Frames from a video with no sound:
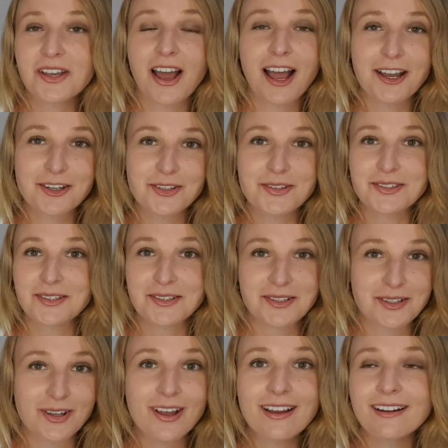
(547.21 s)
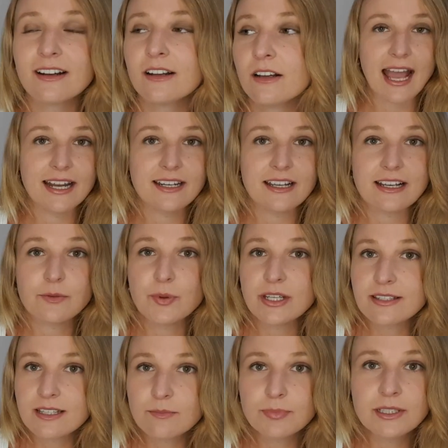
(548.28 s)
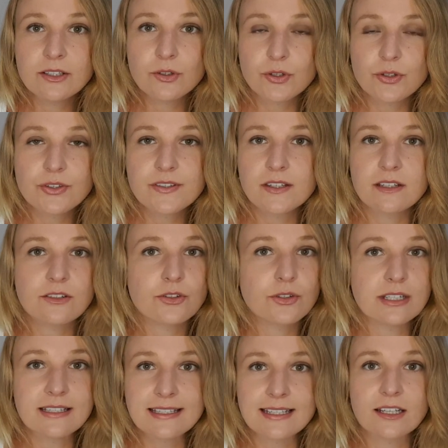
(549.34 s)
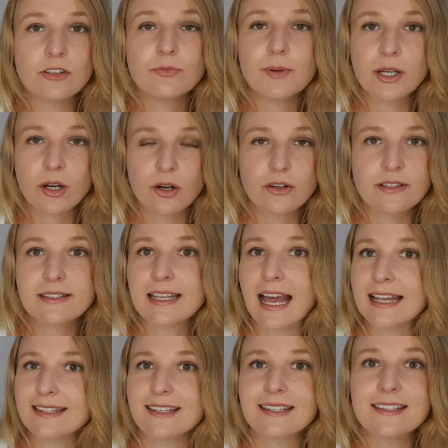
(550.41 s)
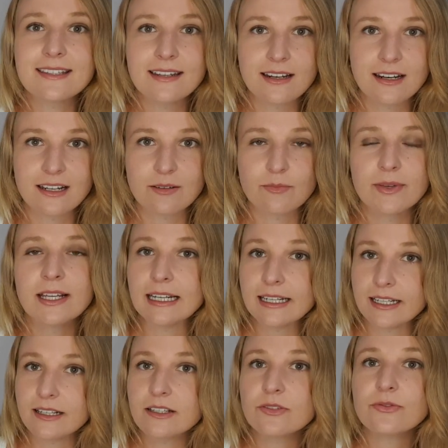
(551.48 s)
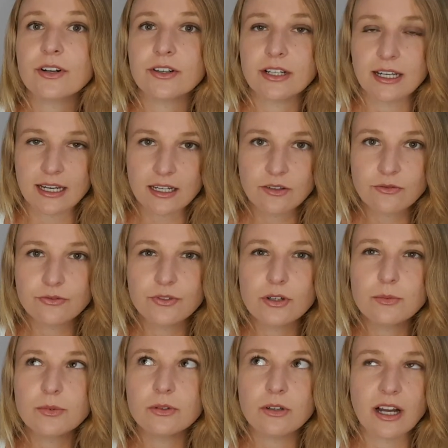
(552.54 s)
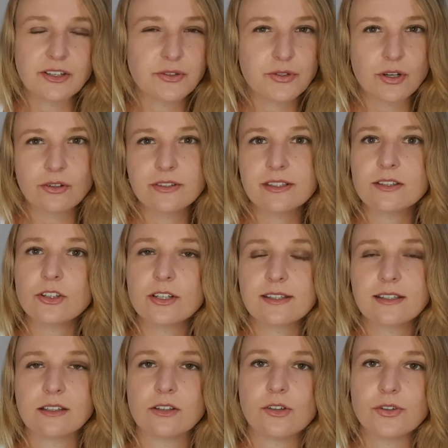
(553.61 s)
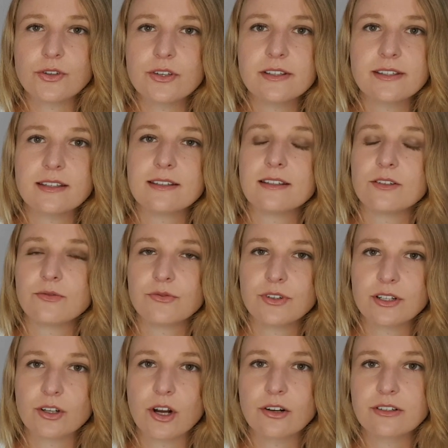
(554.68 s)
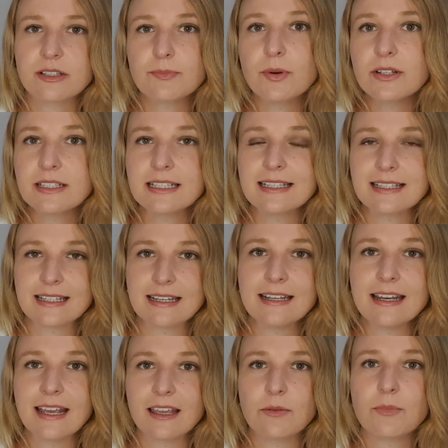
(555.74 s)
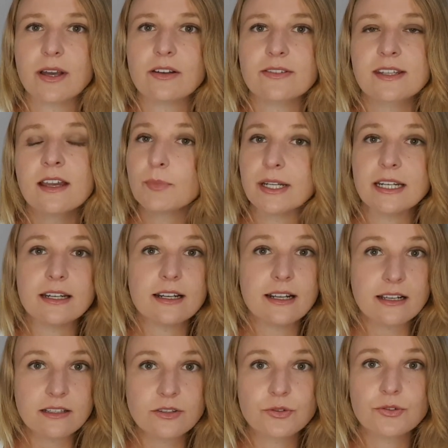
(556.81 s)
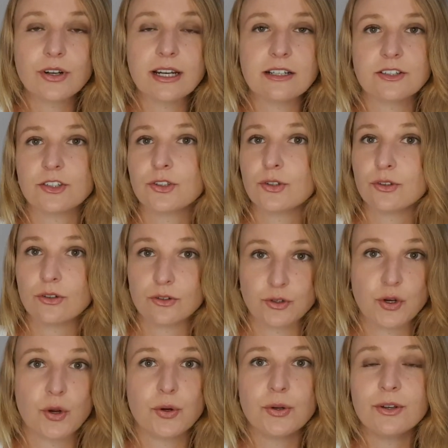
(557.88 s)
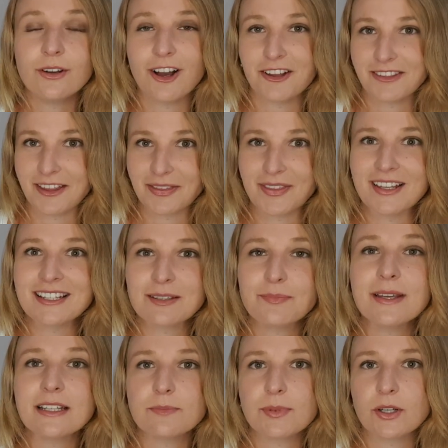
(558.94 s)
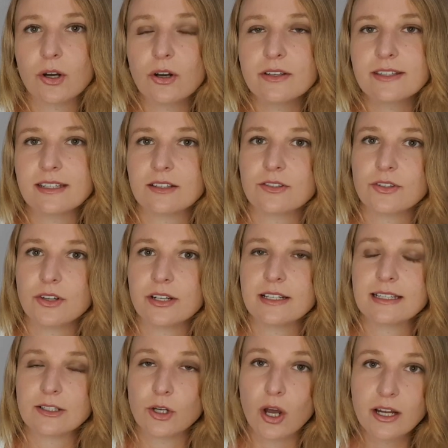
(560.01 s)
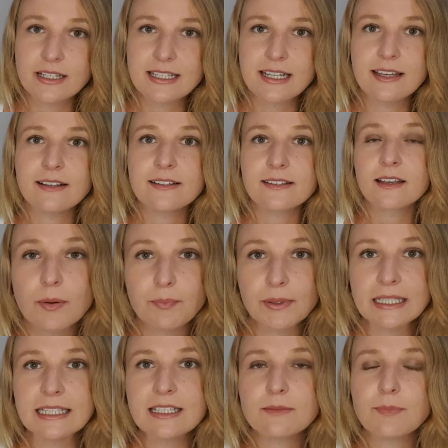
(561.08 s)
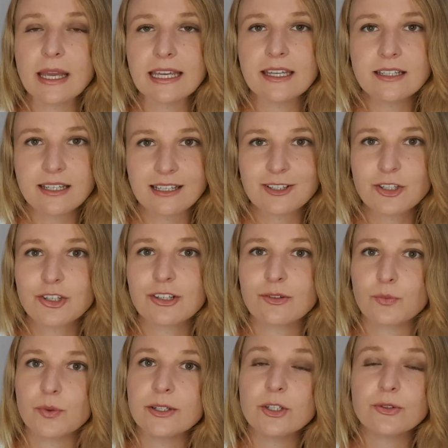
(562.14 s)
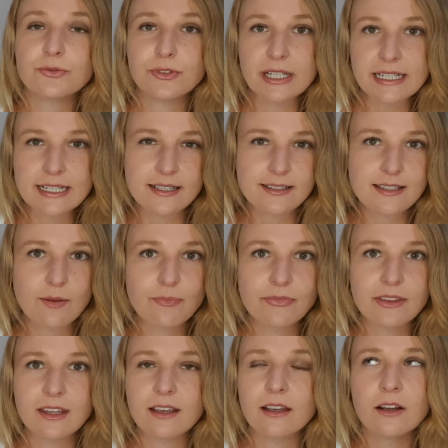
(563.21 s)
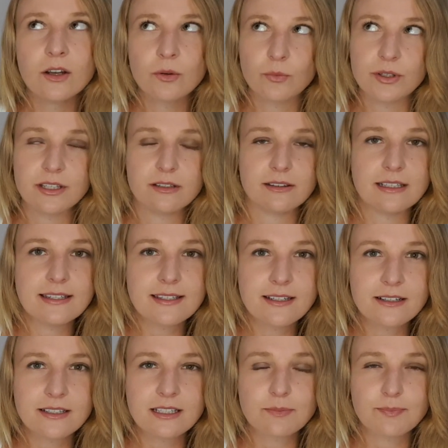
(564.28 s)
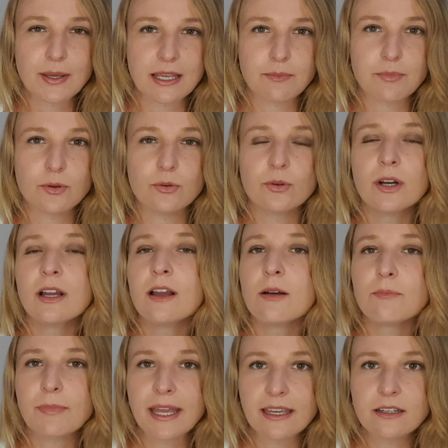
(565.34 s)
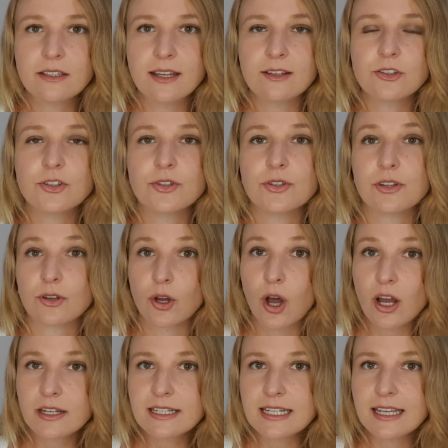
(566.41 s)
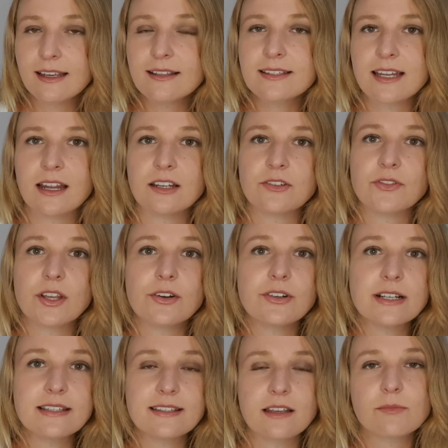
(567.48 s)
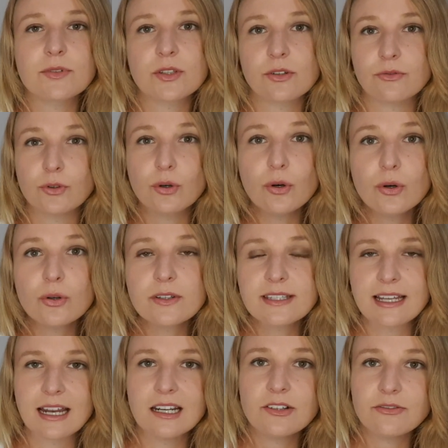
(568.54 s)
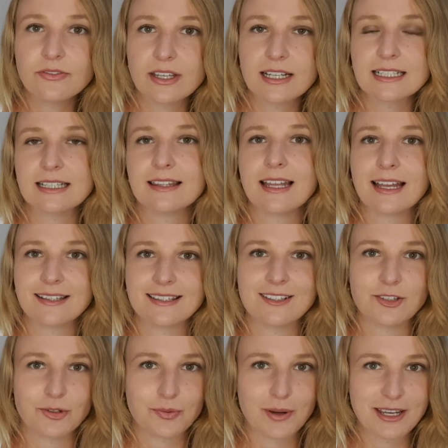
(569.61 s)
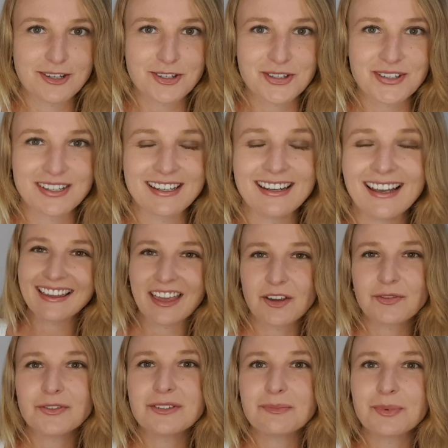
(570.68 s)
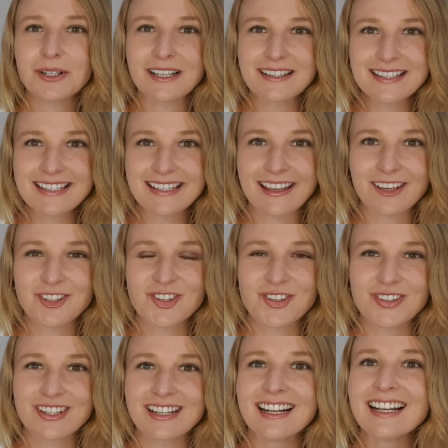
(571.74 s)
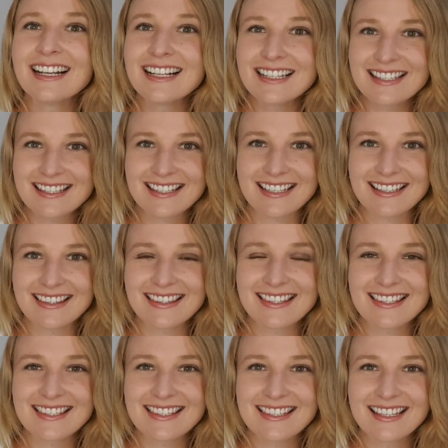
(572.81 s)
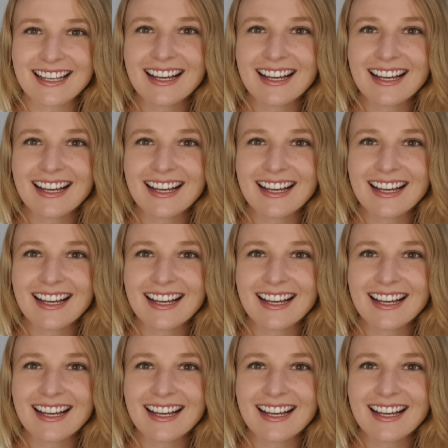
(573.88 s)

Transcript: I use this a lot. And if we simply use it instead of because as a synonym. It is very informal. I don't suggest that you use this in written correspondence, in emails, but it is great to know that this means because in certain contexts. But please pay attention when you're reading something, when you're listening to people, pay attention to the context and if there is some sort of cause and effect in that situation. Careful pronunciation, since.